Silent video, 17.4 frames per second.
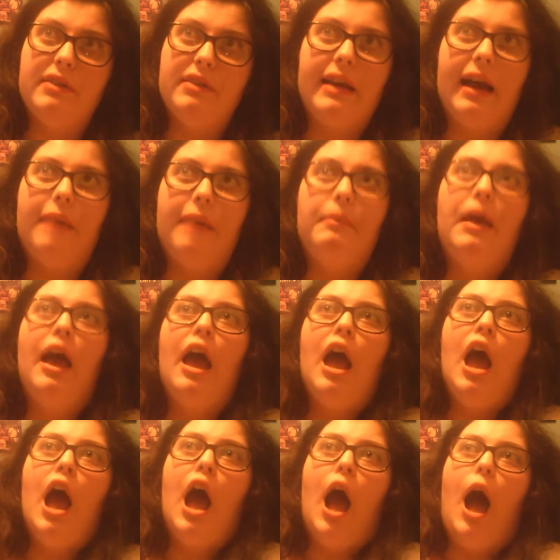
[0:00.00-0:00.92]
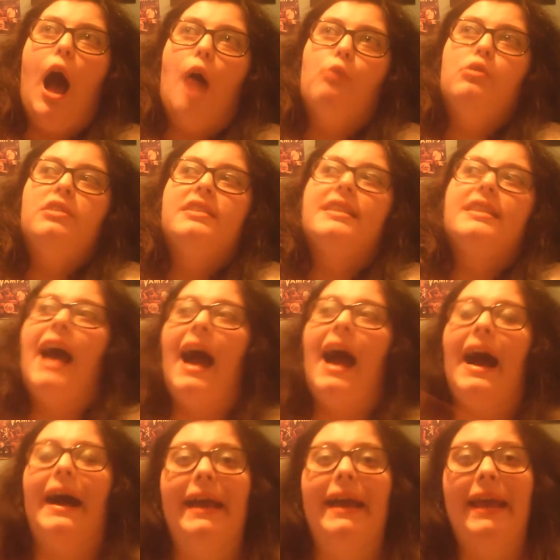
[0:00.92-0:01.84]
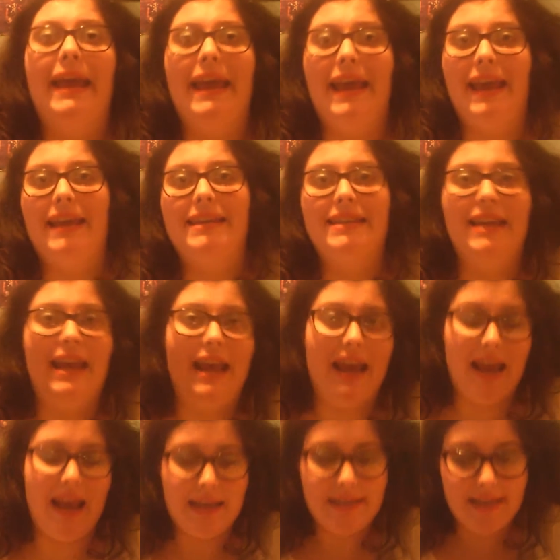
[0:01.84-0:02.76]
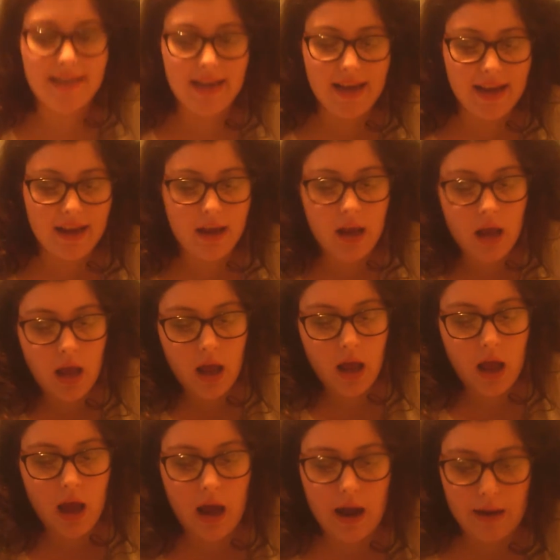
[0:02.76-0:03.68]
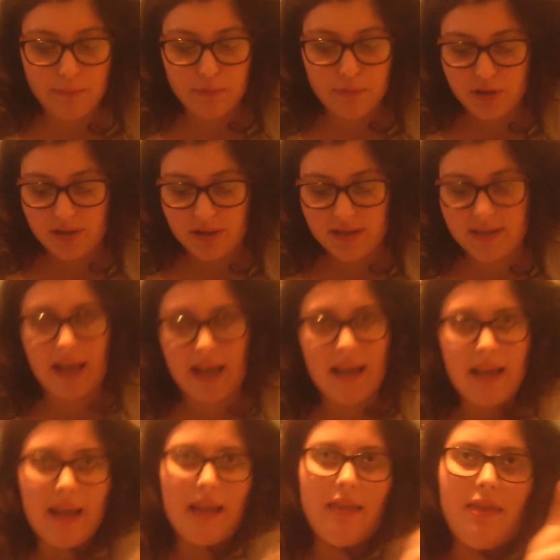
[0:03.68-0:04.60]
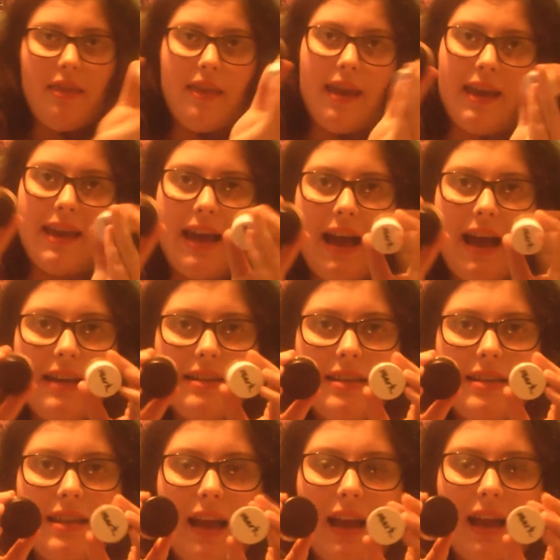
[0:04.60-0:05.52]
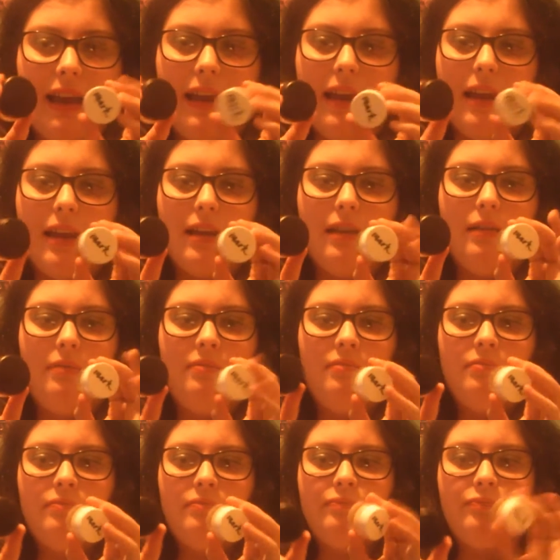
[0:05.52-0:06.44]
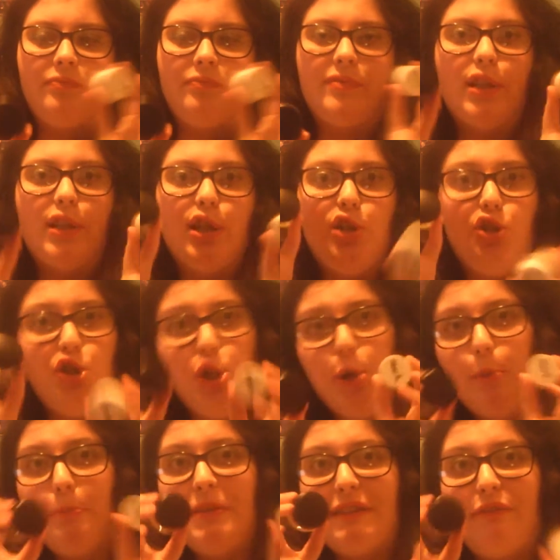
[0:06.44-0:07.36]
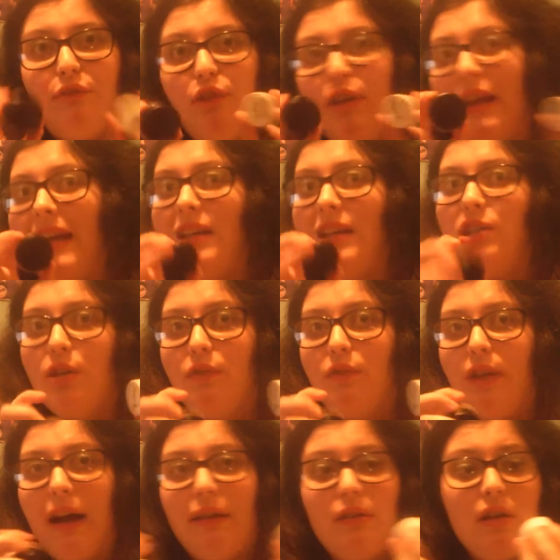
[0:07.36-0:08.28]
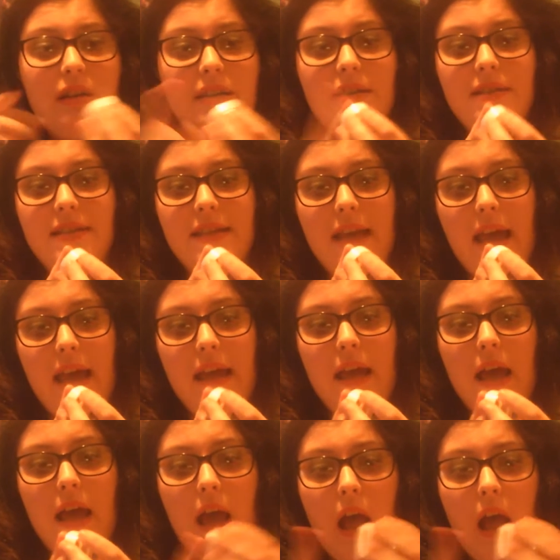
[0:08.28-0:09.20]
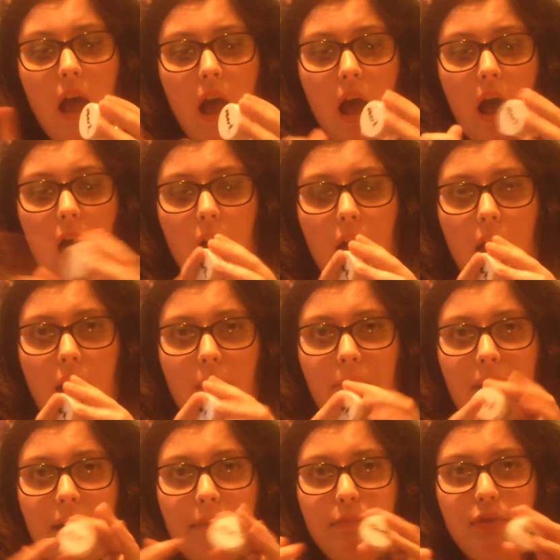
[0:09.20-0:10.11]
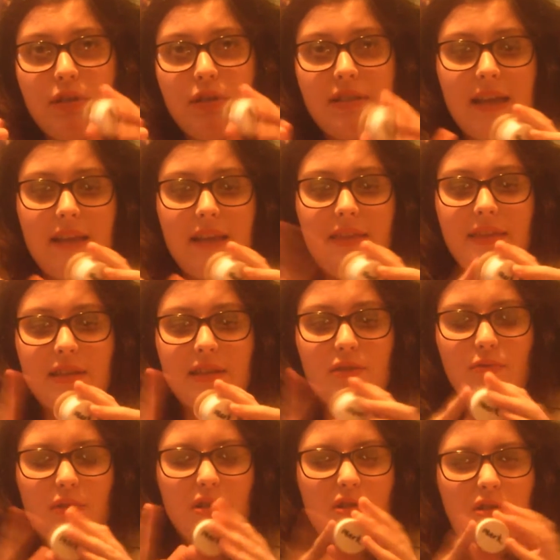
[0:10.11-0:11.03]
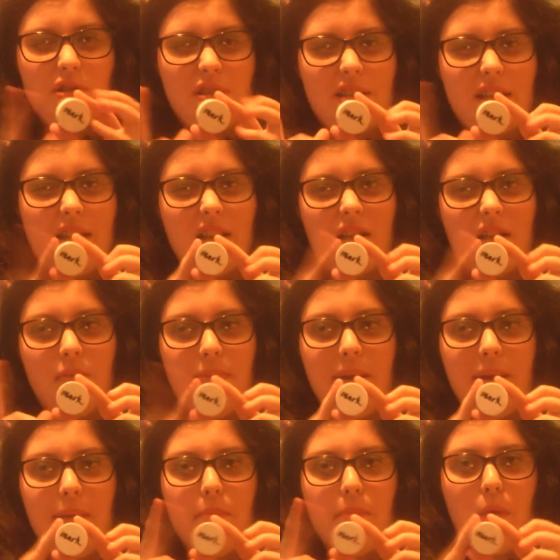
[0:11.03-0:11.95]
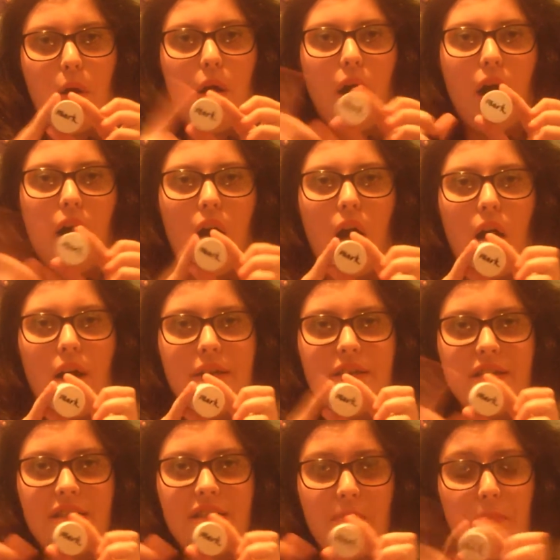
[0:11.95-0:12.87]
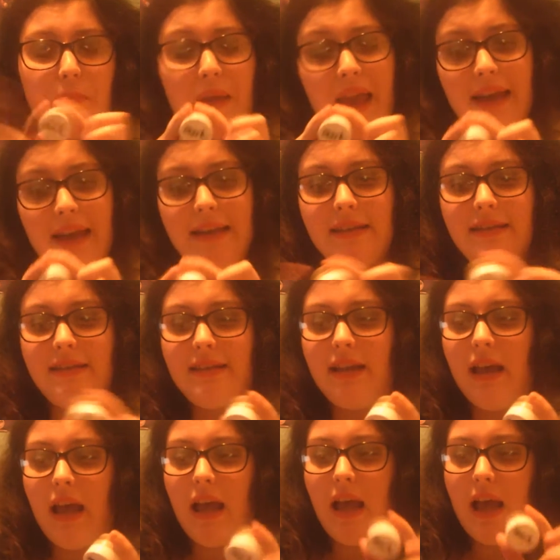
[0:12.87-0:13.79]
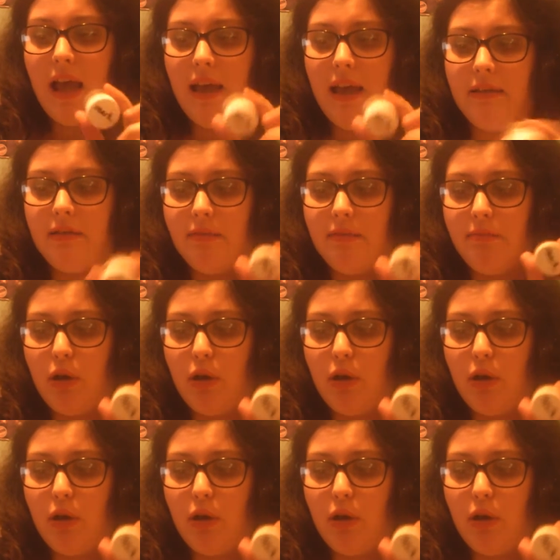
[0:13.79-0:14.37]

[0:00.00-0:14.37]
time. I wouldn't say I hate it. I'm just saying they kind of like dupes for each other, I'm going to say. I'm just saying this one's just a little bit more harder to blend and more